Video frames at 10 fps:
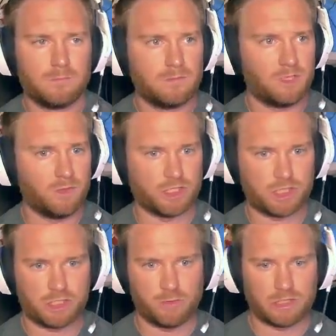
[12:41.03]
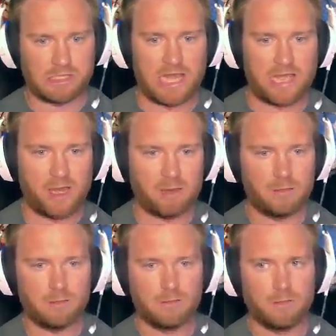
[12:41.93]
Did we just lag out?
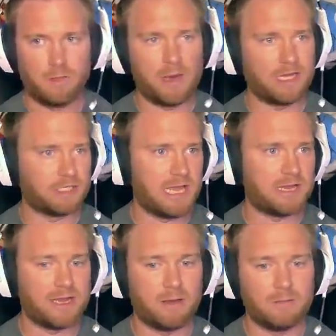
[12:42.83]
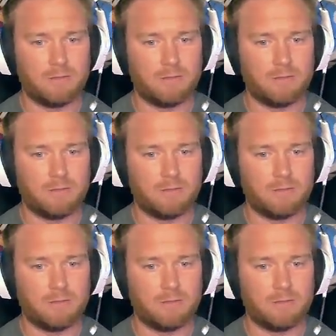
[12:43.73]
We might have just lagged out.